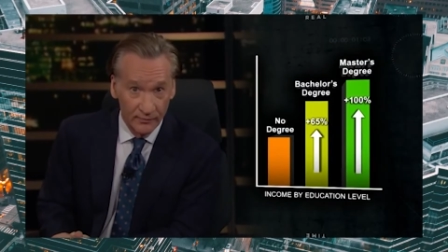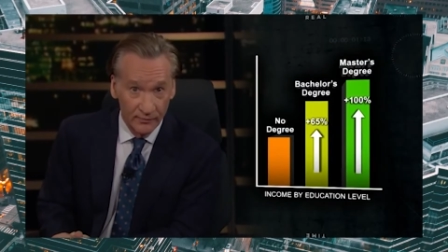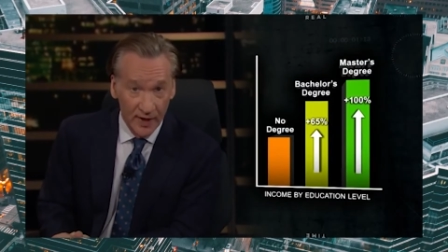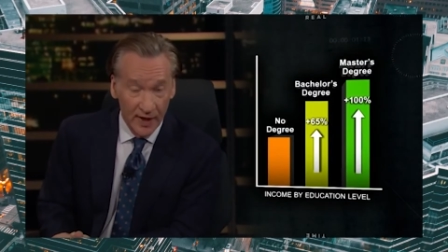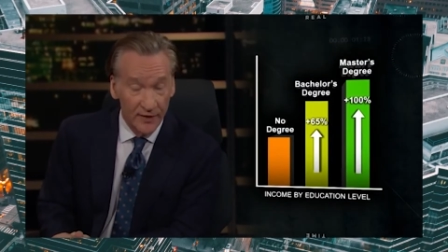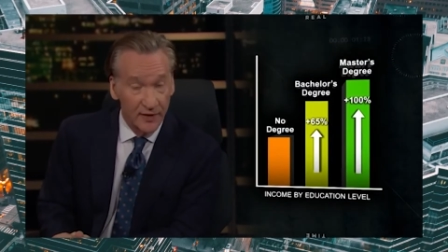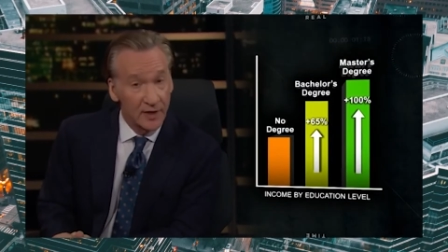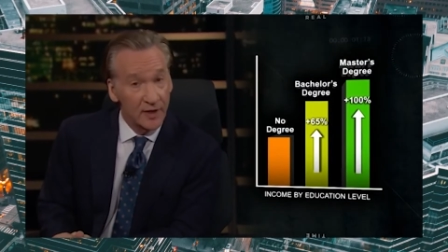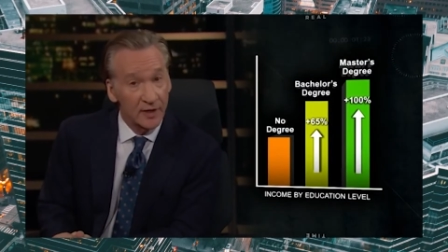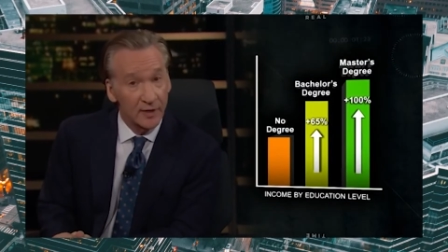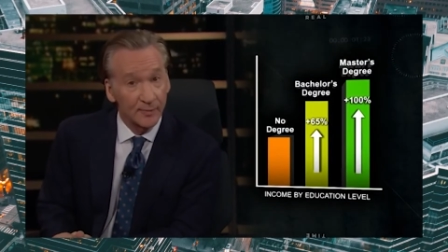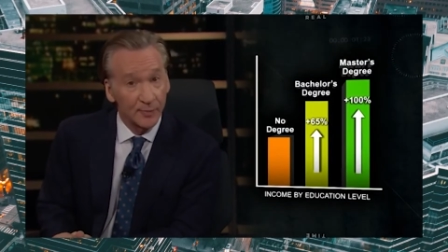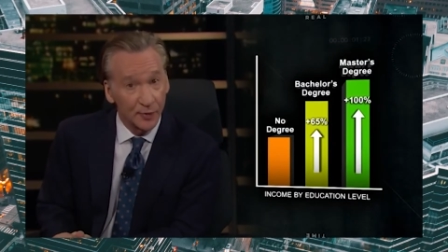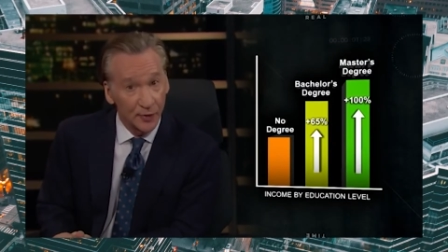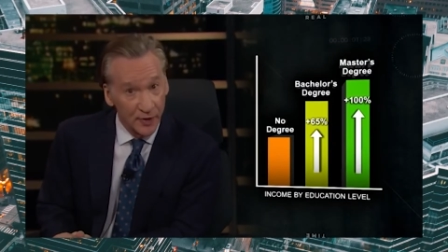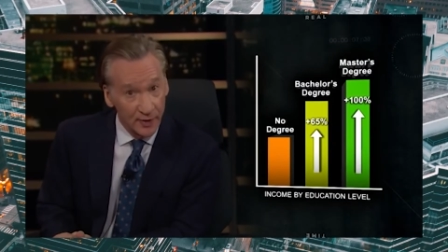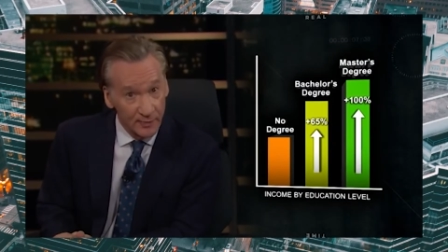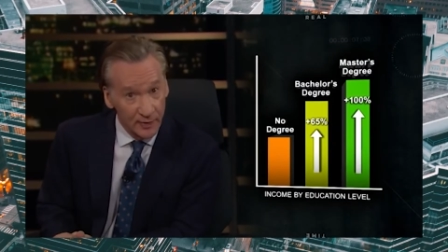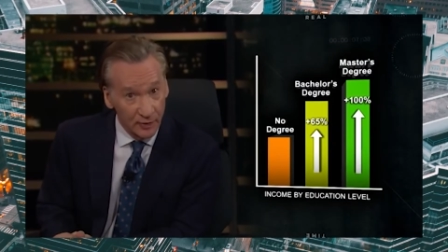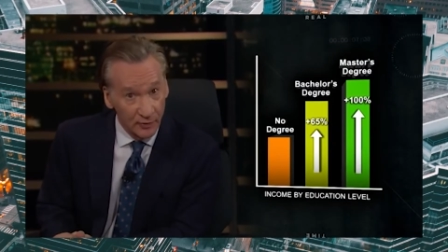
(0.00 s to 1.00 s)
And the
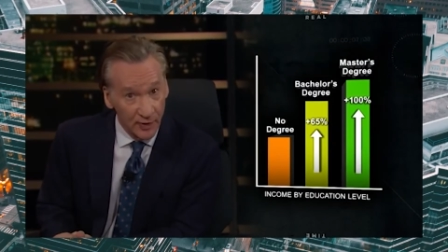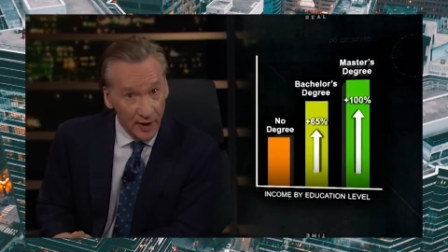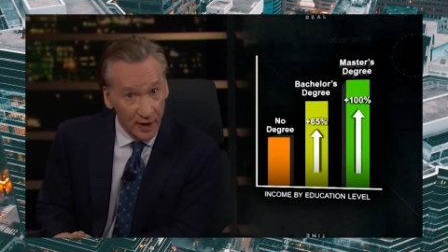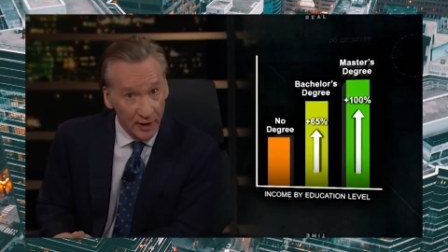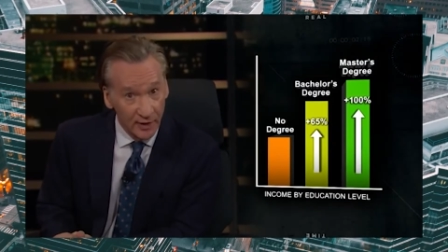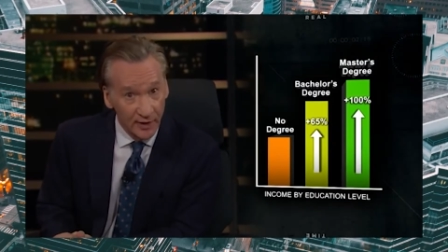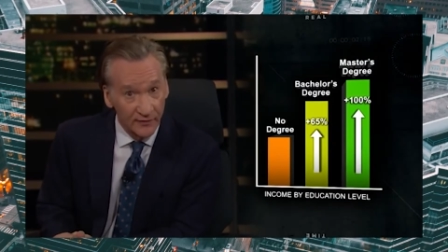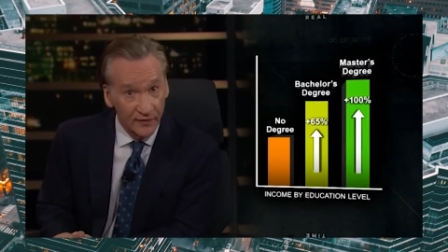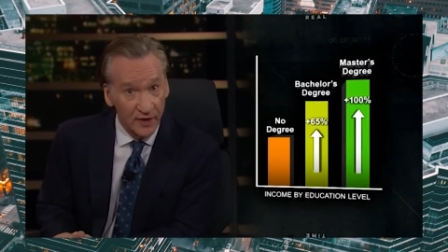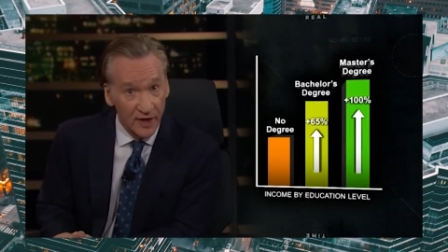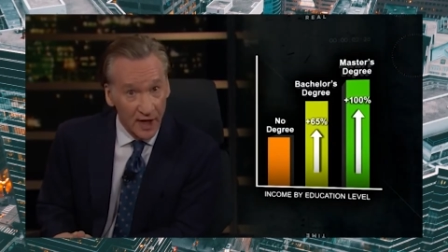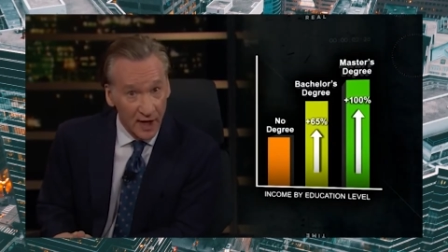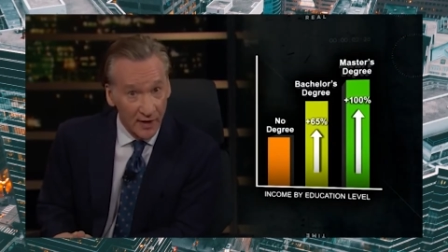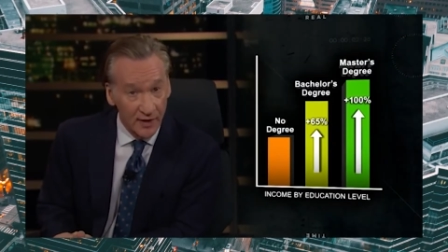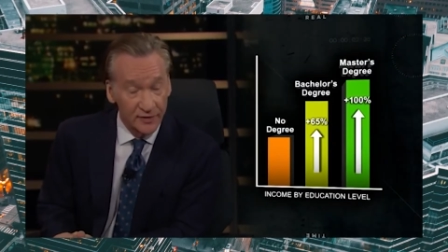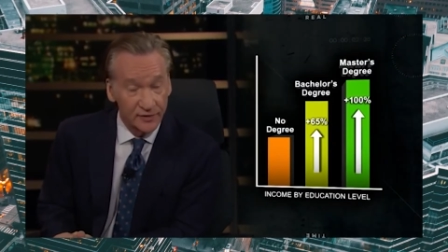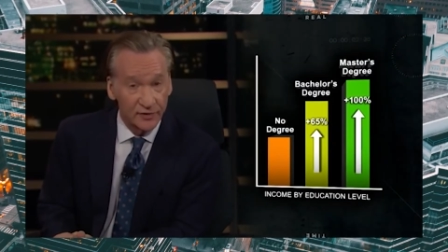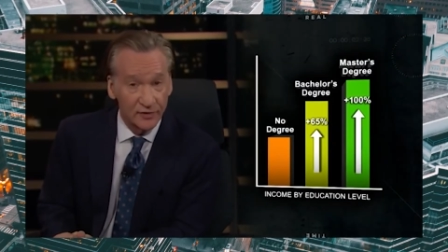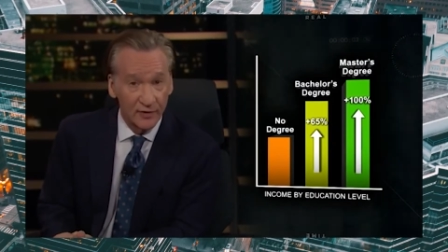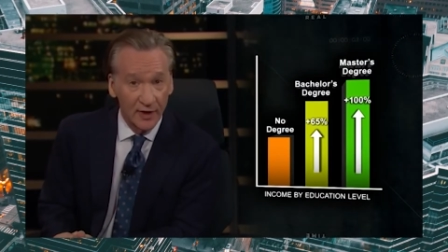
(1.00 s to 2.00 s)
unemployment rate of
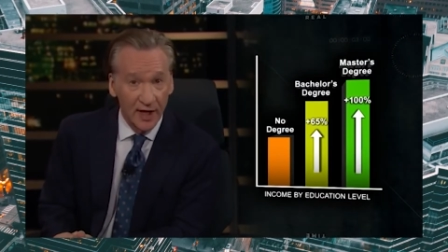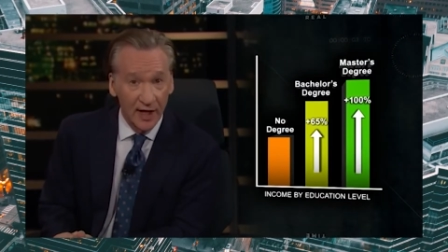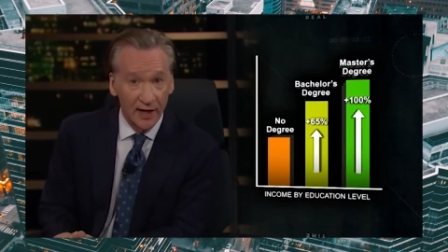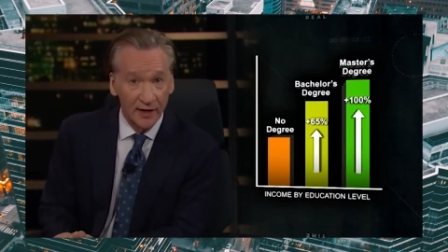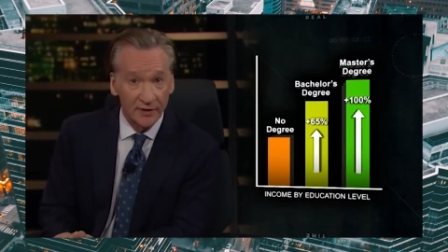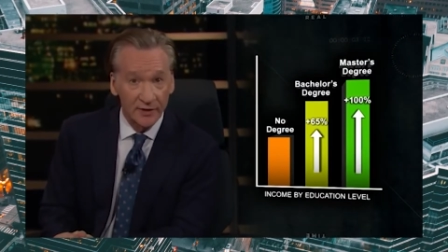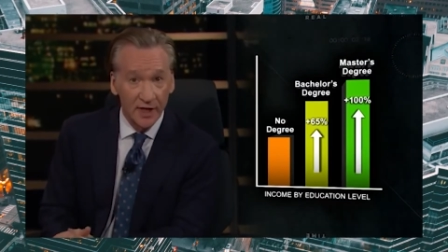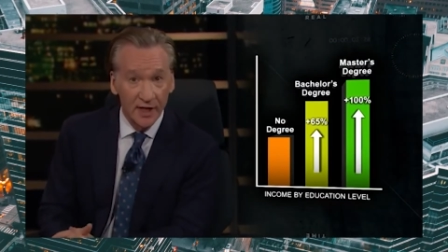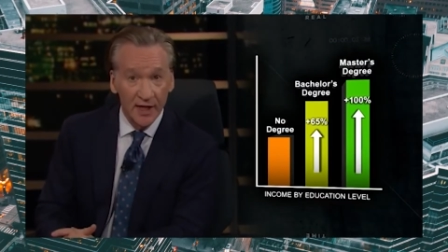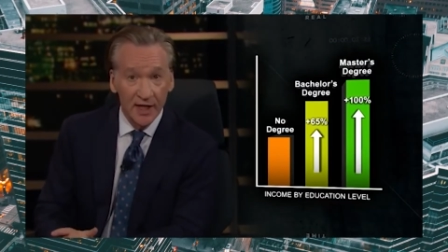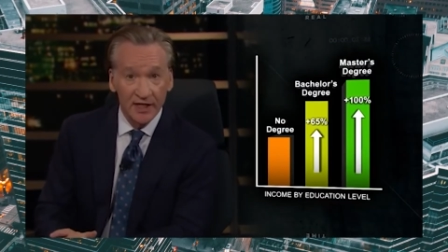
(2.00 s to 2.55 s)
college grads